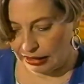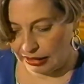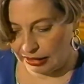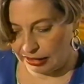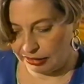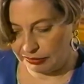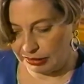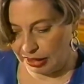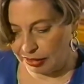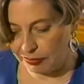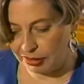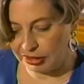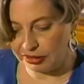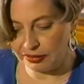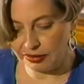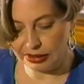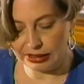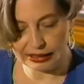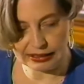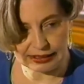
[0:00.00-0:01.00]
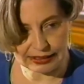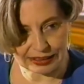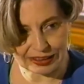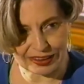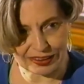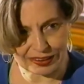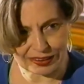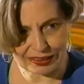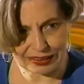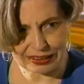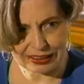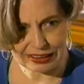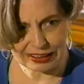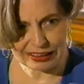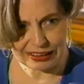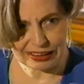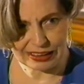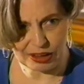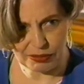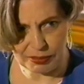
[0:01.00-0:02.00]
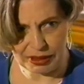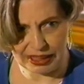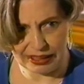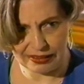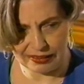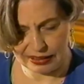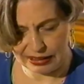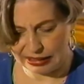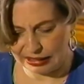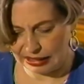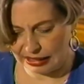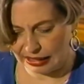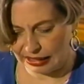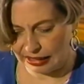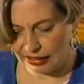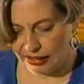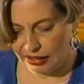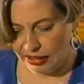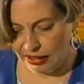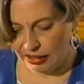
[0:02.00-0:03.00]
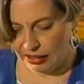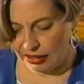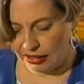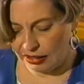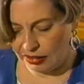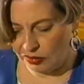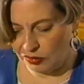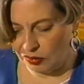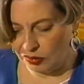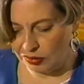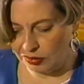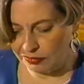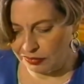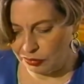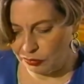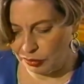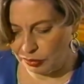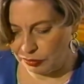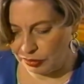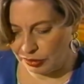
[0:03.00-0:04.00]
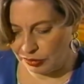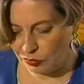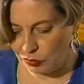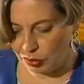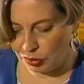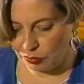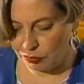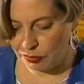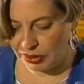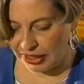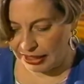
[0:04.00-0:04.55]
Evelina Giobbi, the director of Whisper, an organization directed at helping